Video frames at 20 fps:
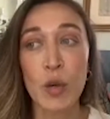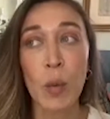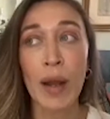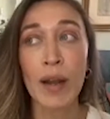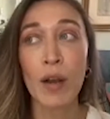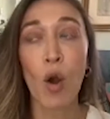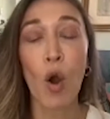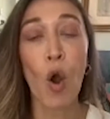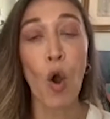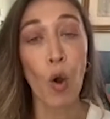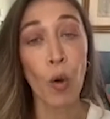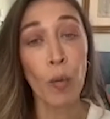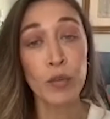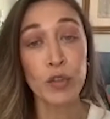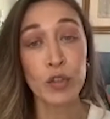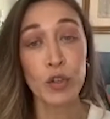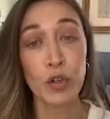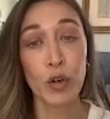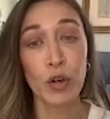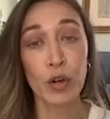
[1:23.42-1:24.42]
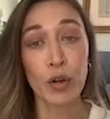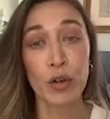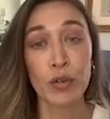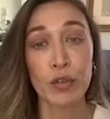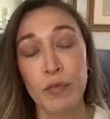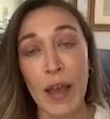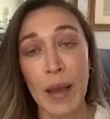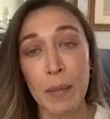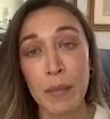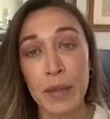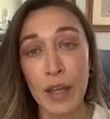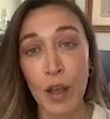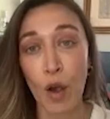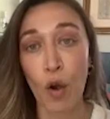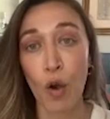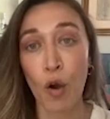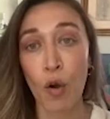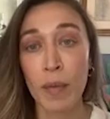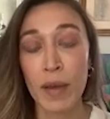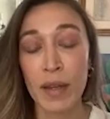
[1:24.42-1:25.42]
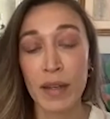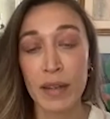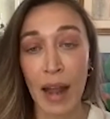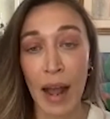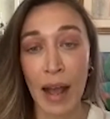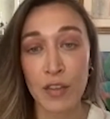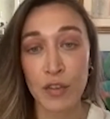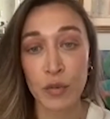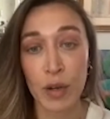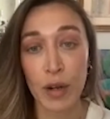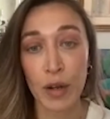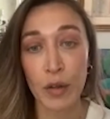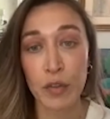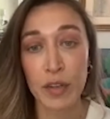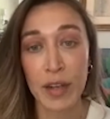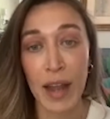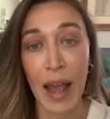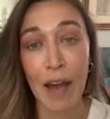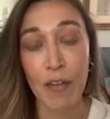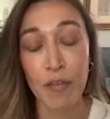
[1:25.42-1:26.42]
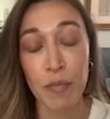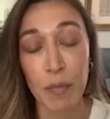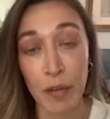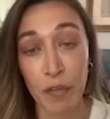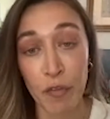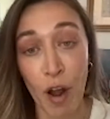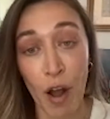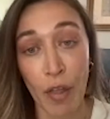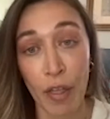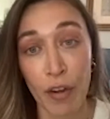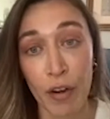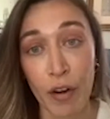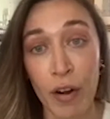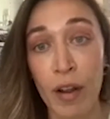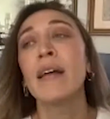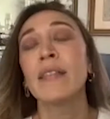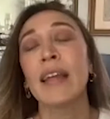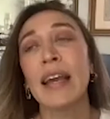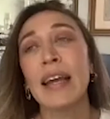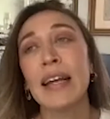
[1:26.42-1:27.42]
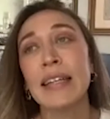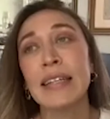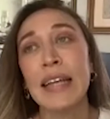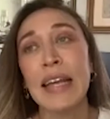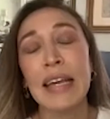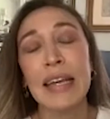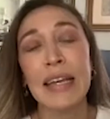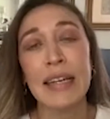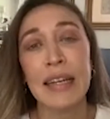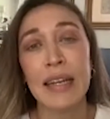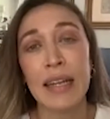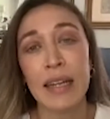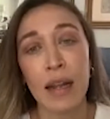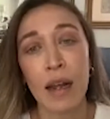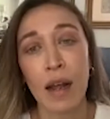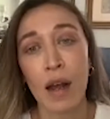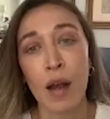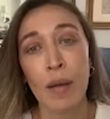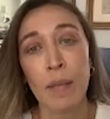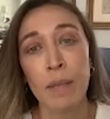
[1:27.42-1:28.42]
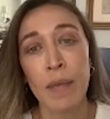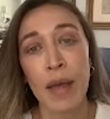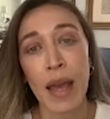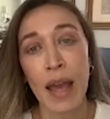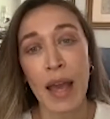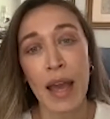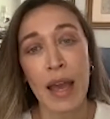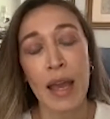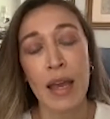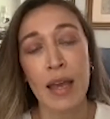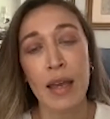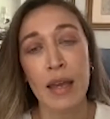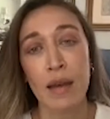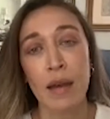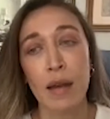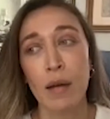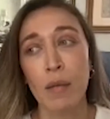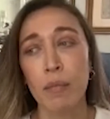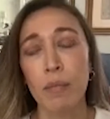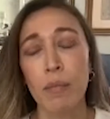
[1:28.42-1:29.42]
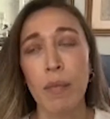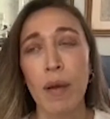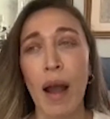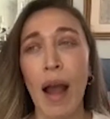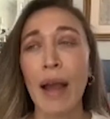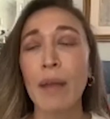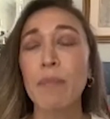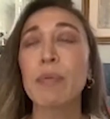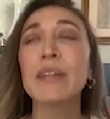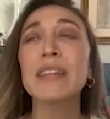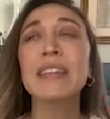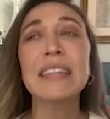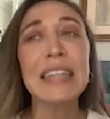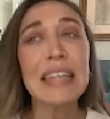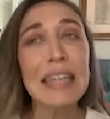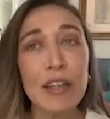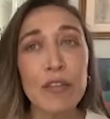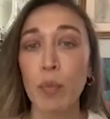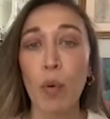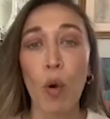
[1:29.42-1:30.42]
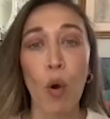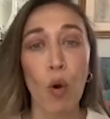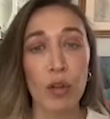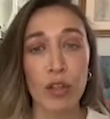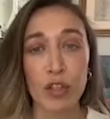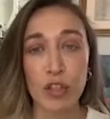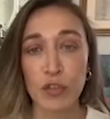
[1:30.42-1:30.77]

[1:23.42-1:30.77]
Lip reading: went home to her family home in Nazareth to have my father. They had taken in I believe, a Polish